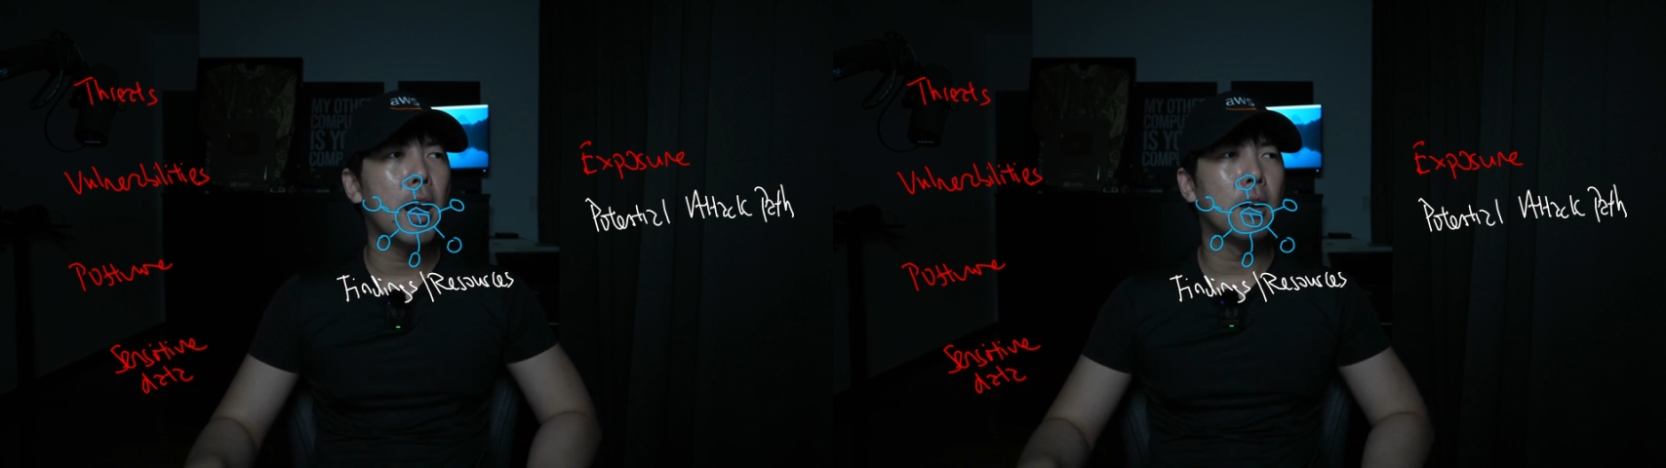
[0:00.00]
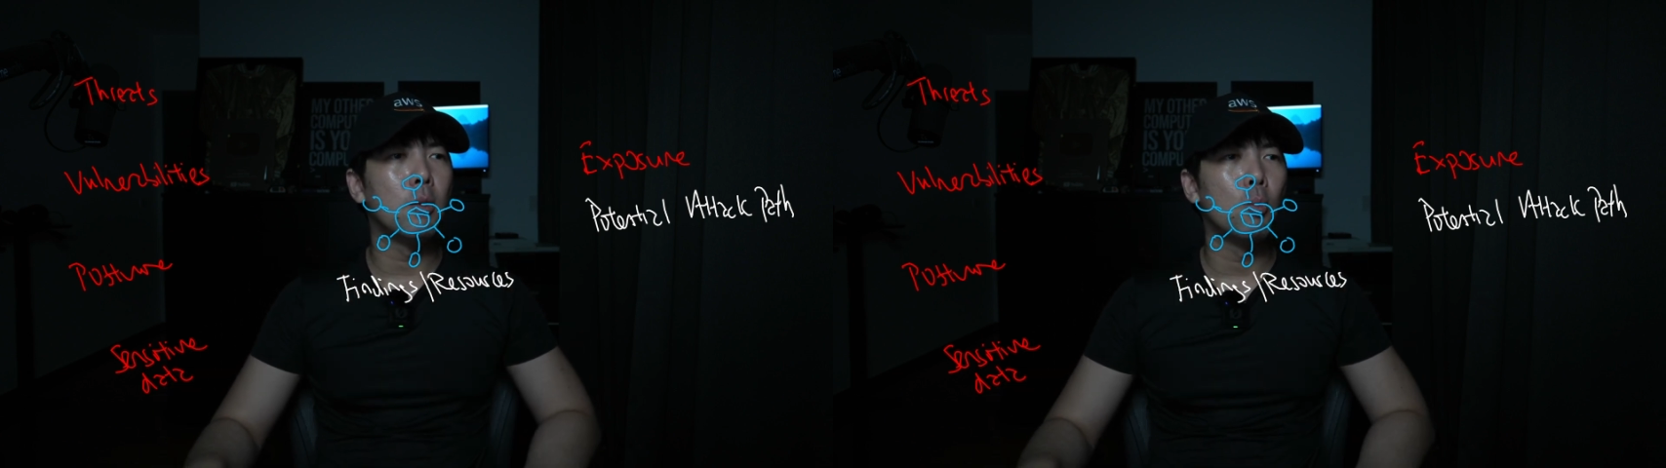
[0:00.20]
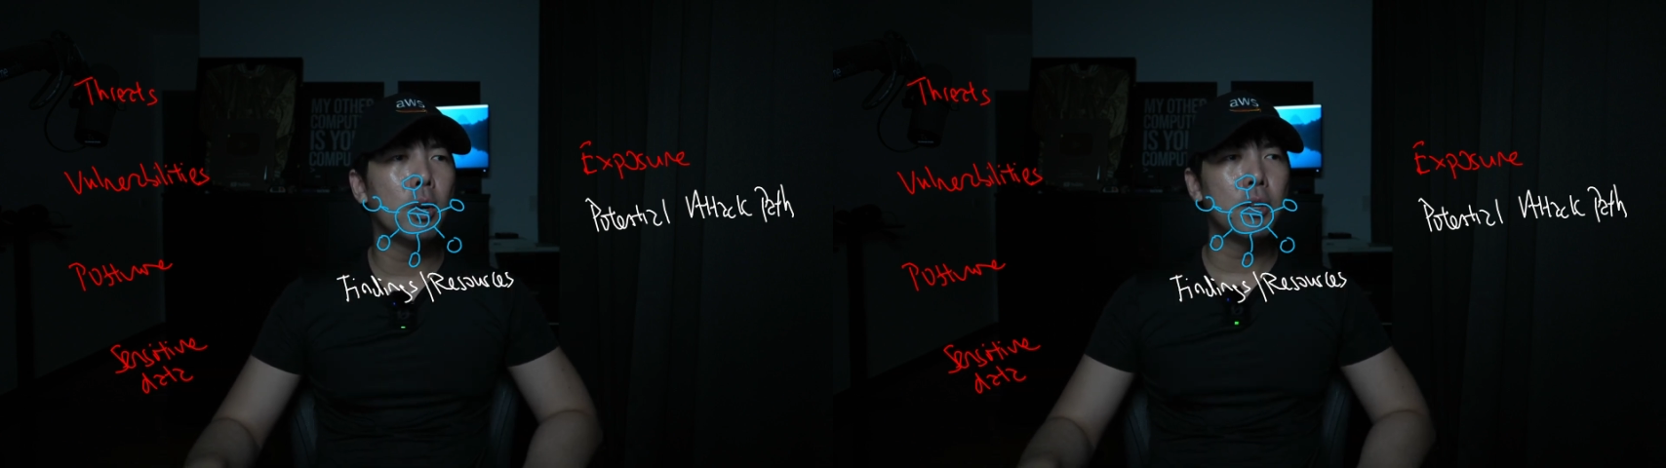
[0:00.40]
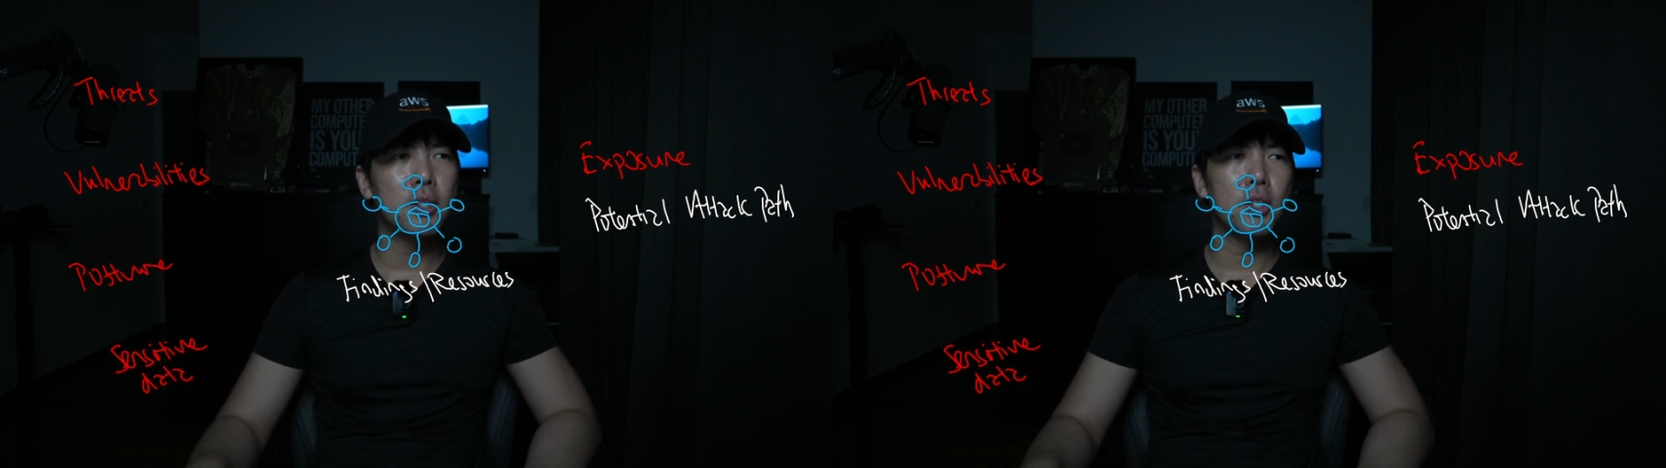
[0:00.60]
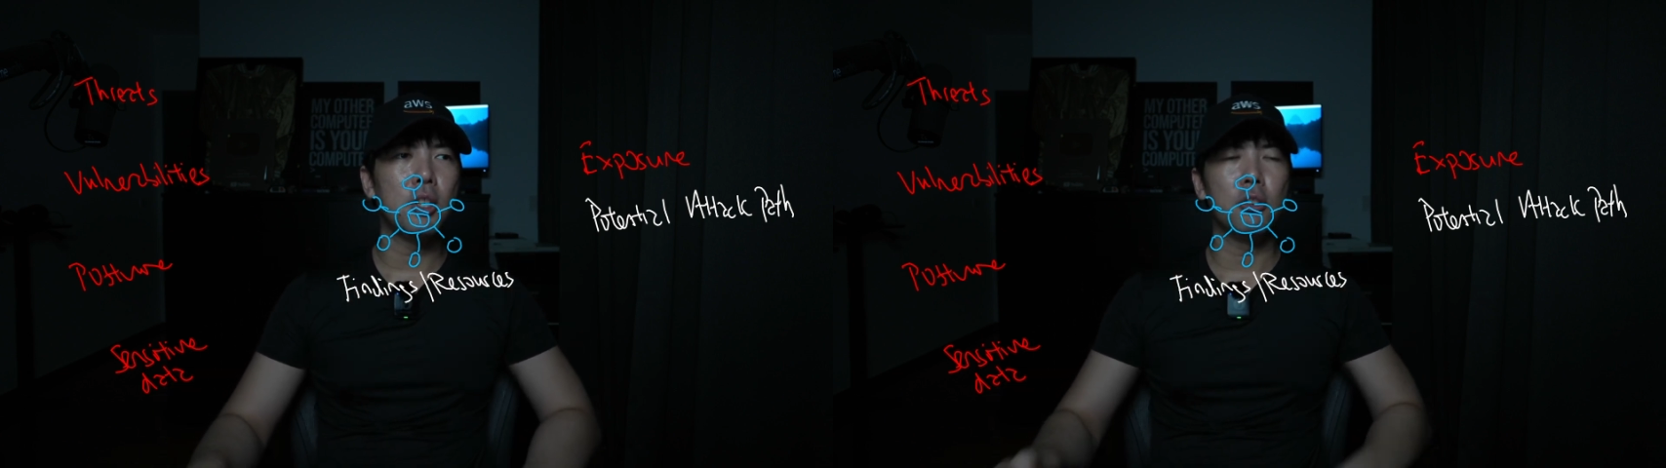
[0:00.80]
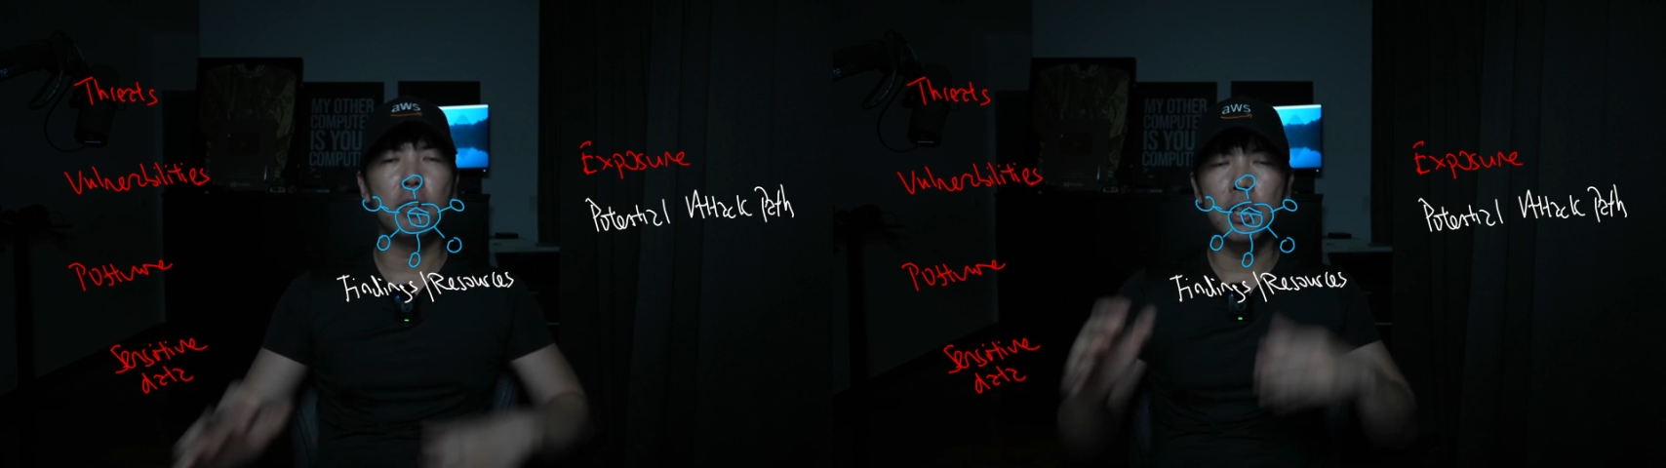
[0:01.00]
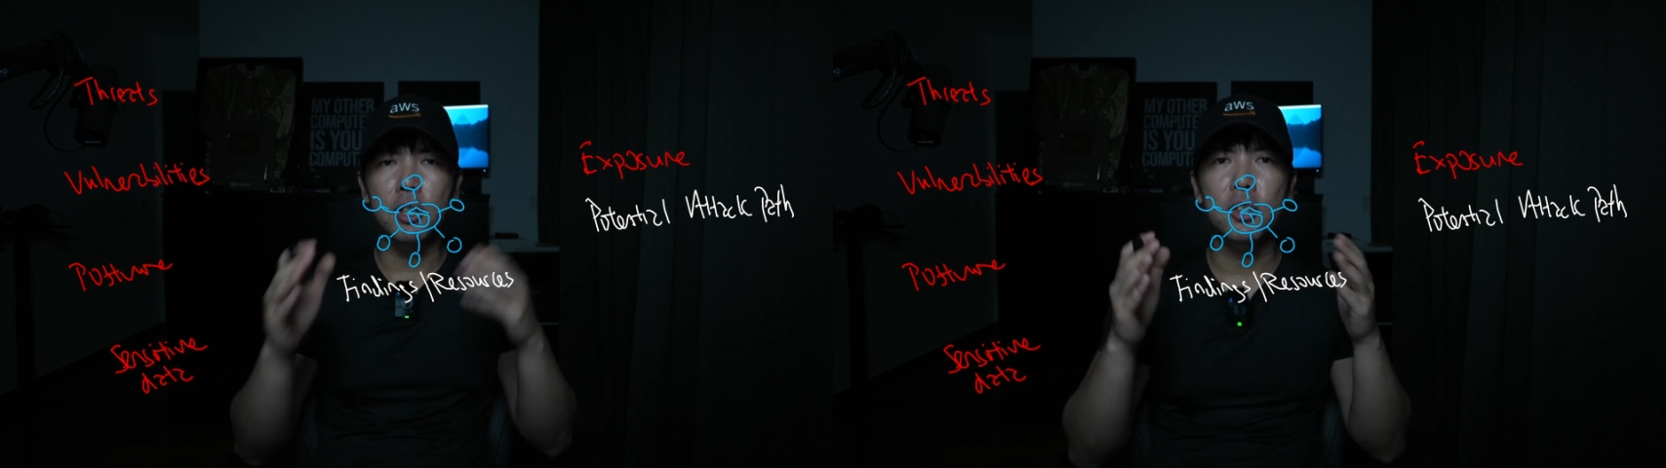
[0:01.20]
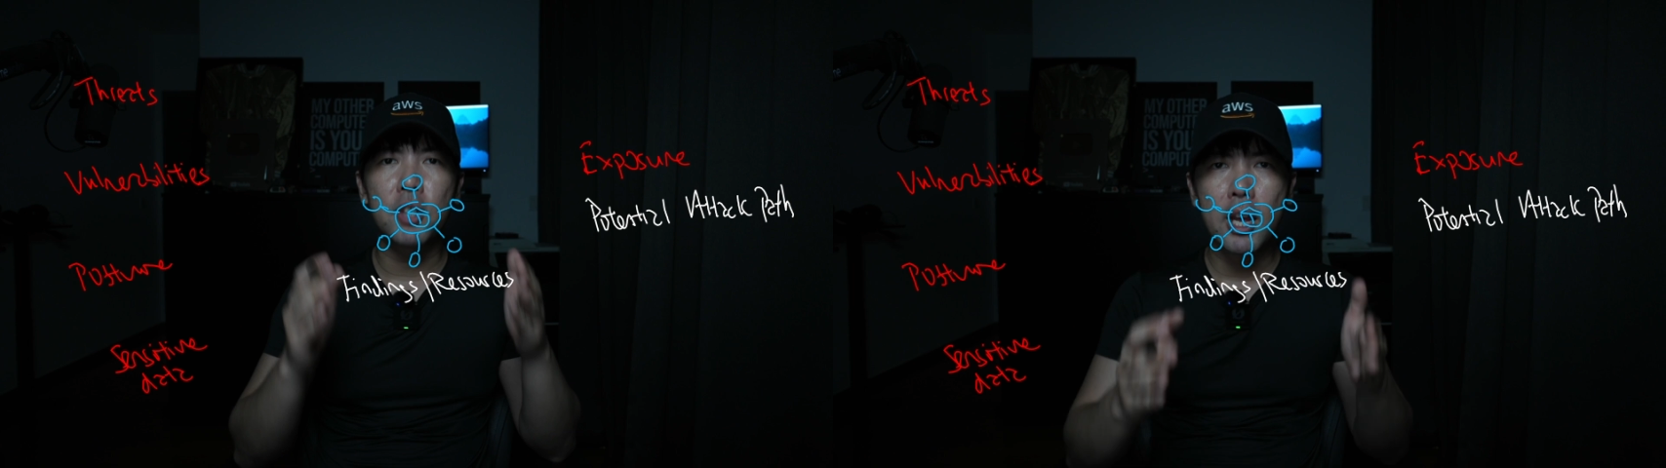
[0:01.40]
And what you can see here
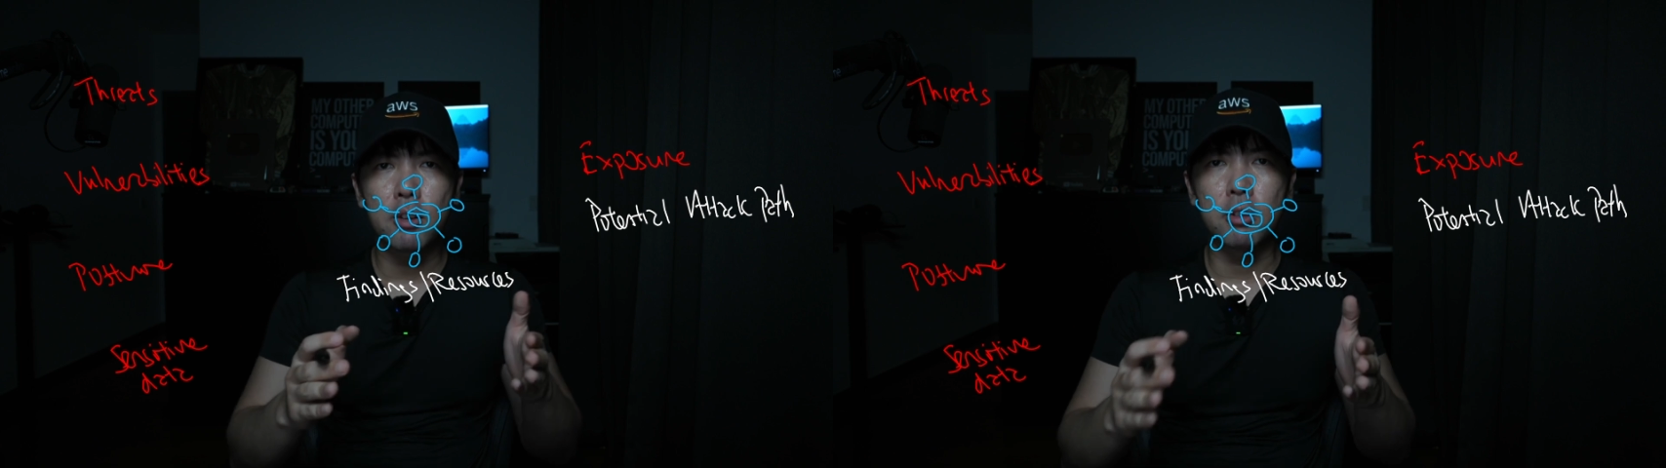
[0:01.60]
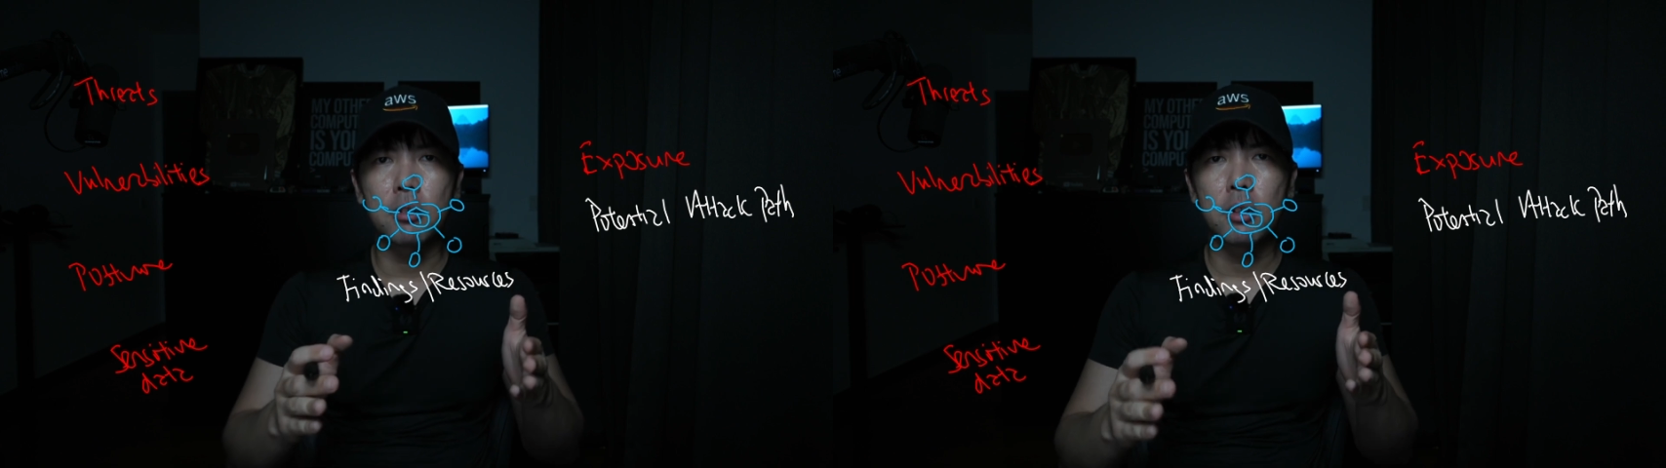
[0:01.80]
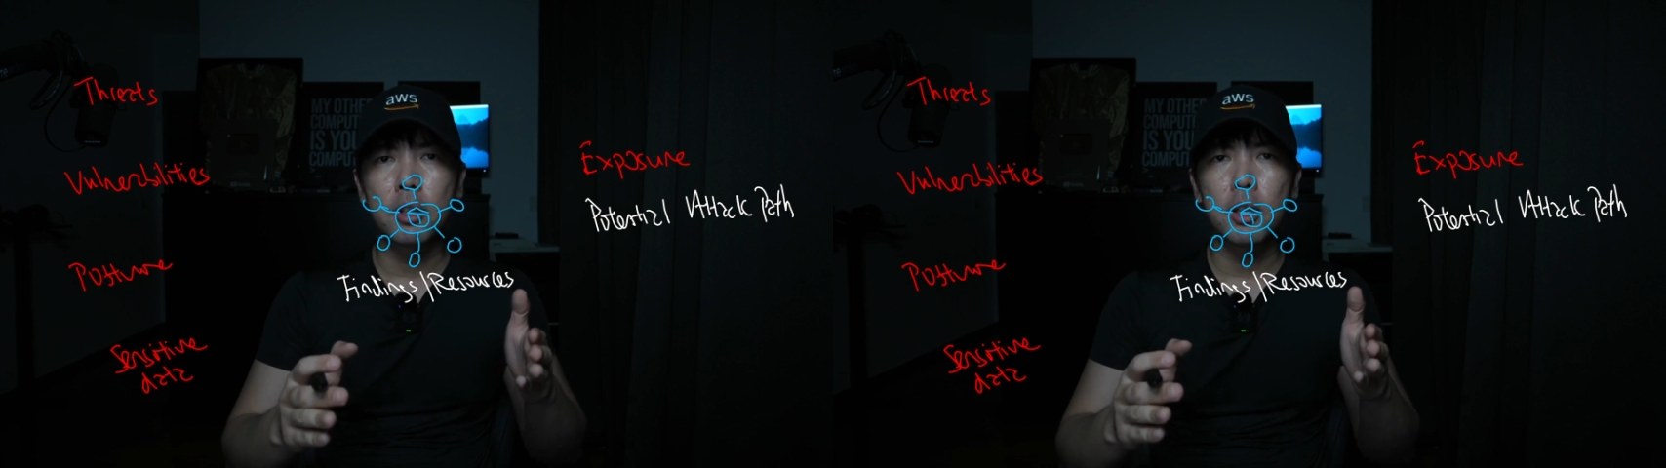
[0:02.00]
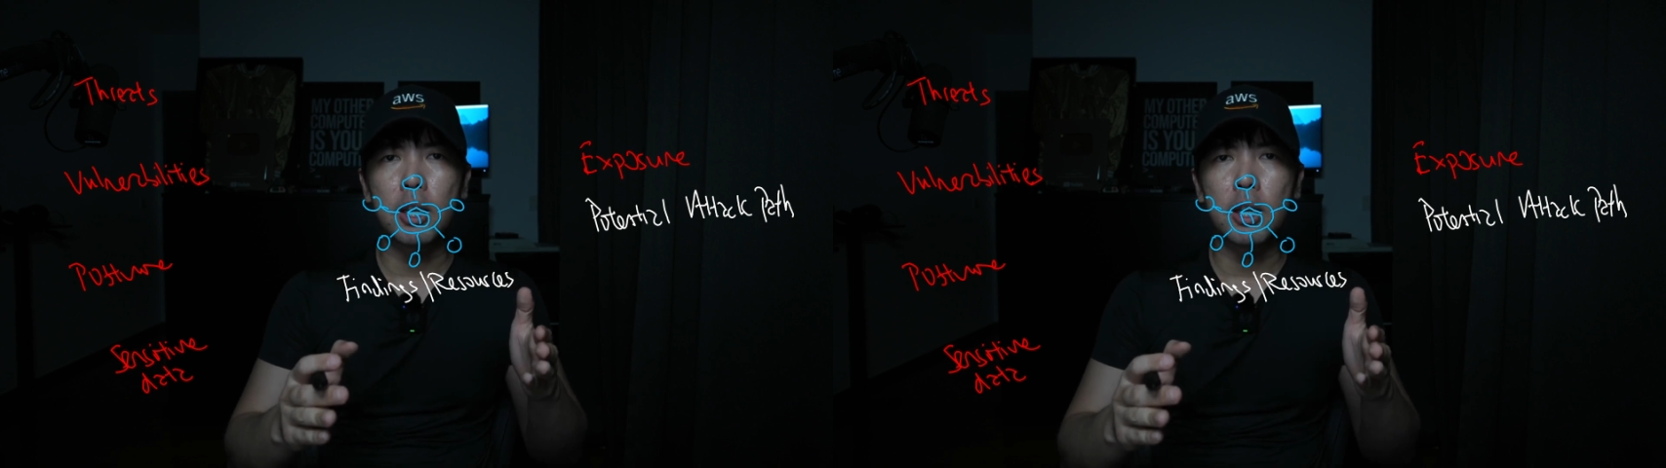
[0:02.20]
in the center